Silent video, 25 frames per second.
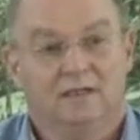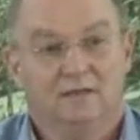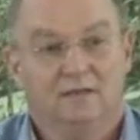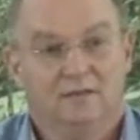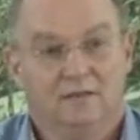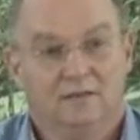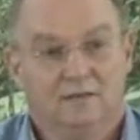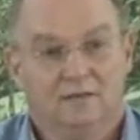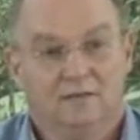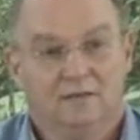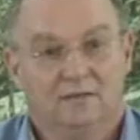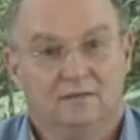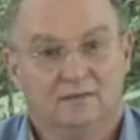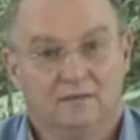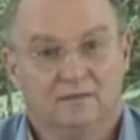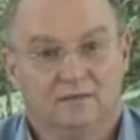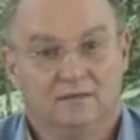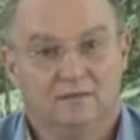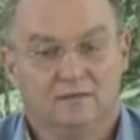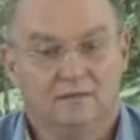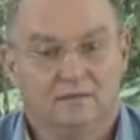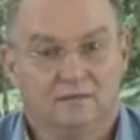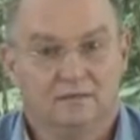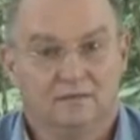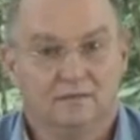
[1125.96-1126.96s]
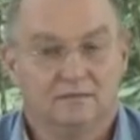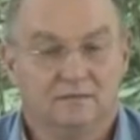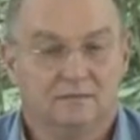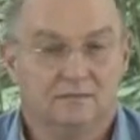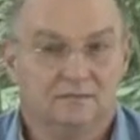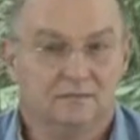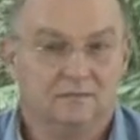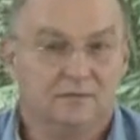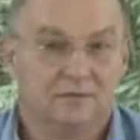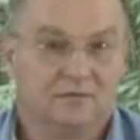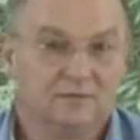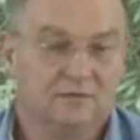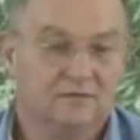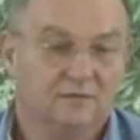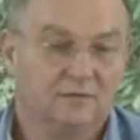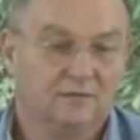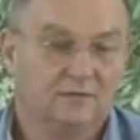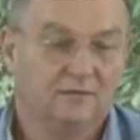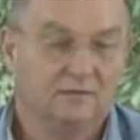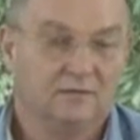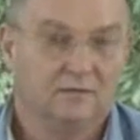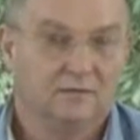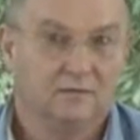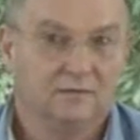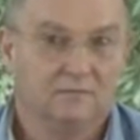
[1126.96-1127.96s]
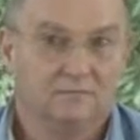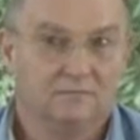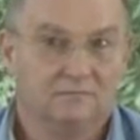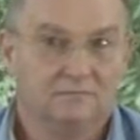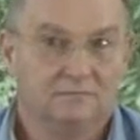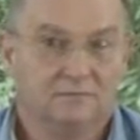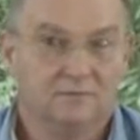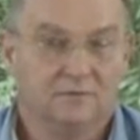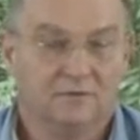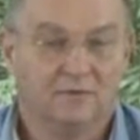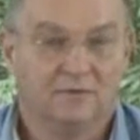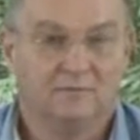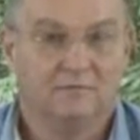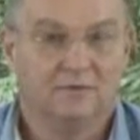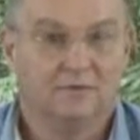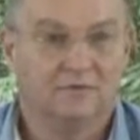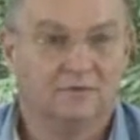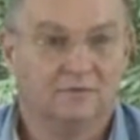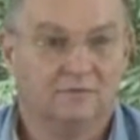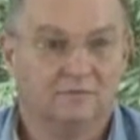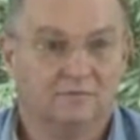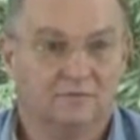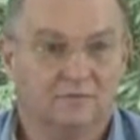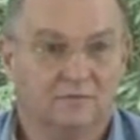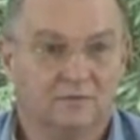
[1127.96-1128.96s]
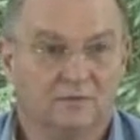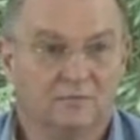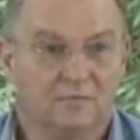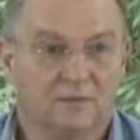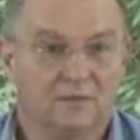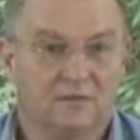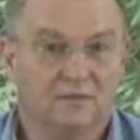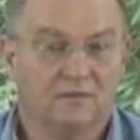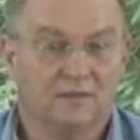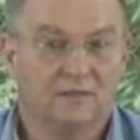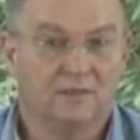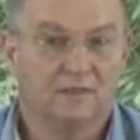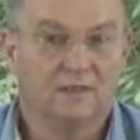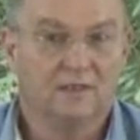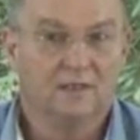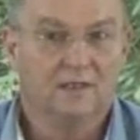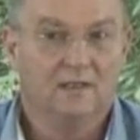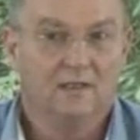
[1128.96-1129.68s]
uh, uh, district or province of Uzbekistan.